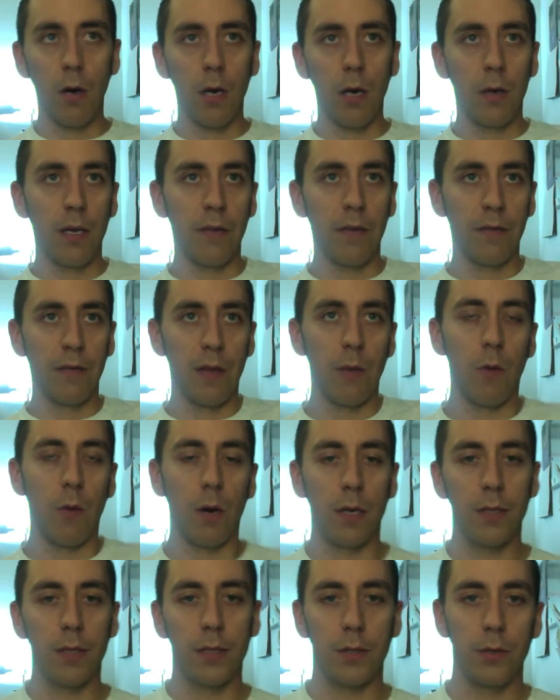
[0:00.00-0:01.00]
If they
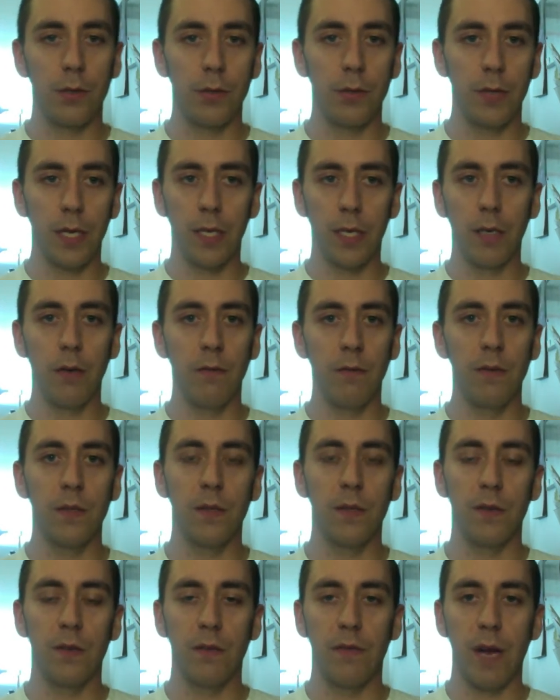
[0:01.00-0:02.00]
wanted to, or they can go
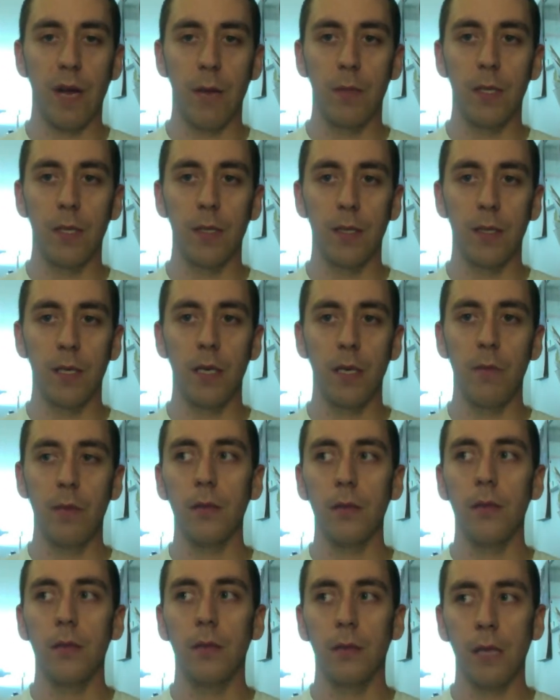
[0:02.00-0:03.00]
visit their families, it'd
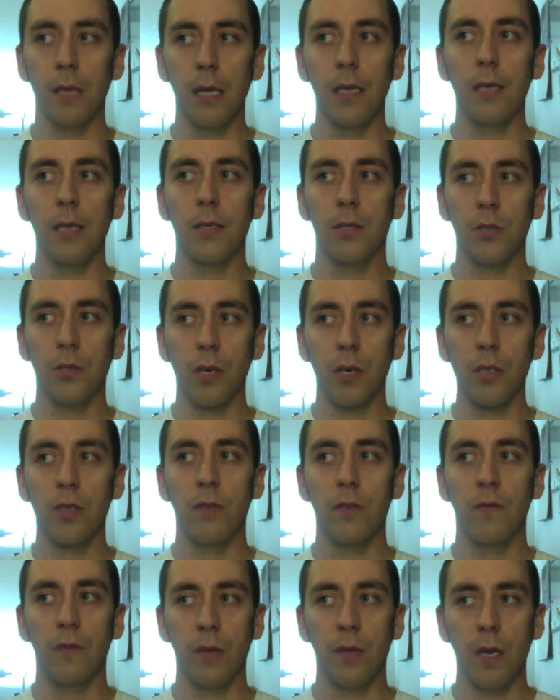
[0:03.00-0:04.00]
be a lot less
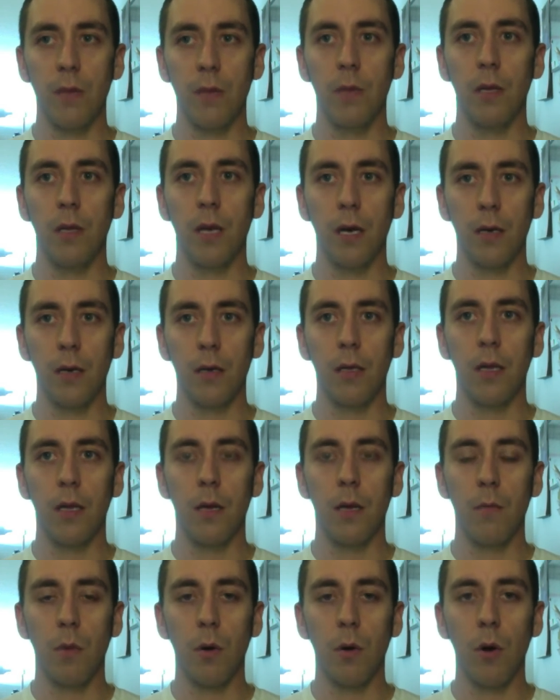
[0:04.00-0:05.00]
structured for them, a
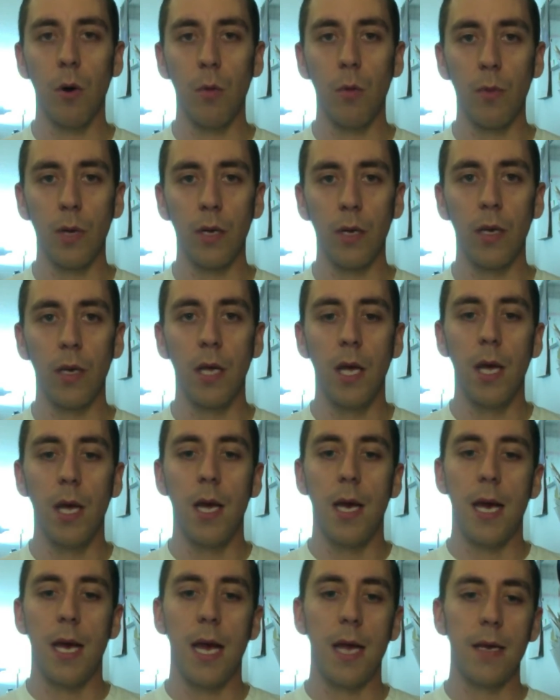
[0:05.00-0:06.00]
lot more open,
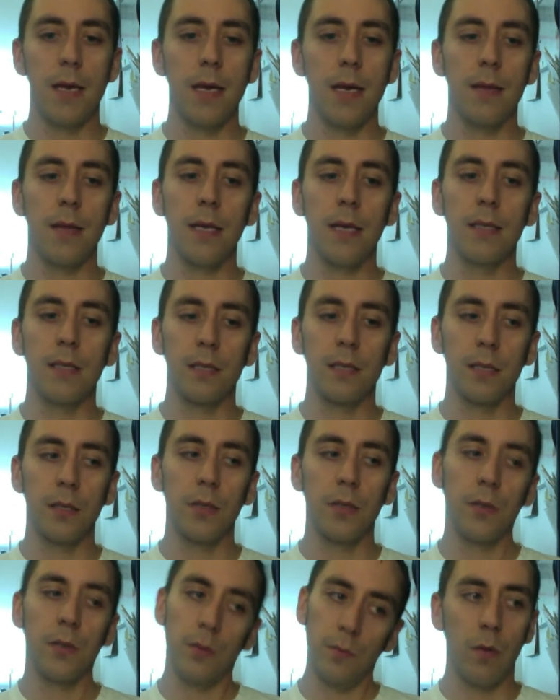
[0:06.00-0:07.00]
and yet they'd
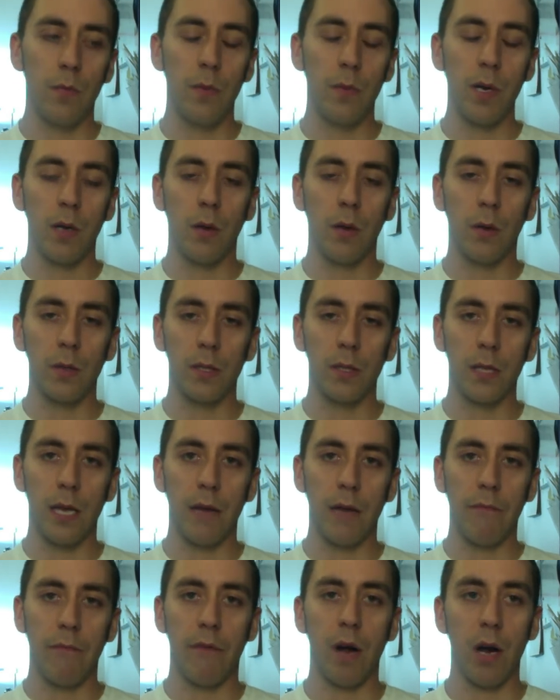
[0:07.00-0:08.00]
still be close to
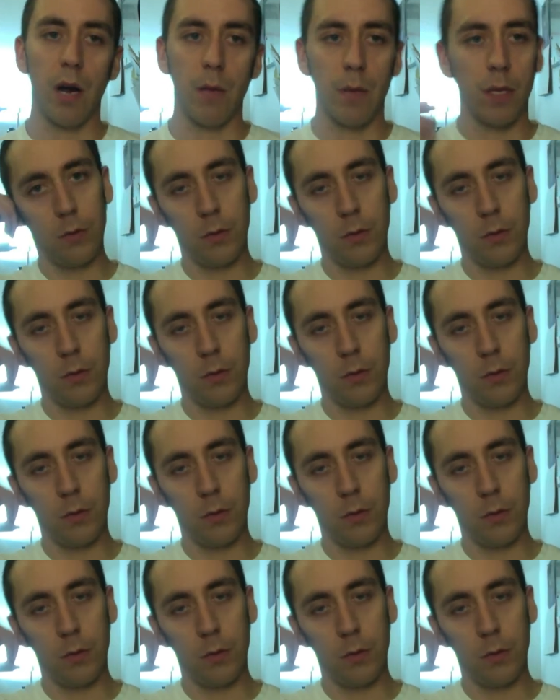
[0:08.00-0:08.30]
that environment